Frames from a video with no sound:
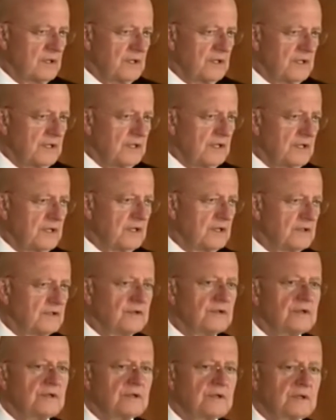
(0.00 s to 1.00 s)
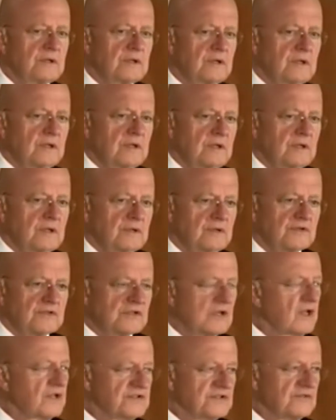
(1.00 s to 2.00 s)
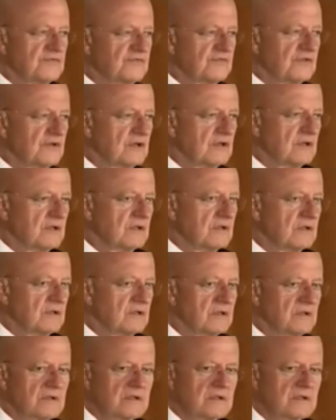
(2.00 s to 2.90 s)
And there's lots of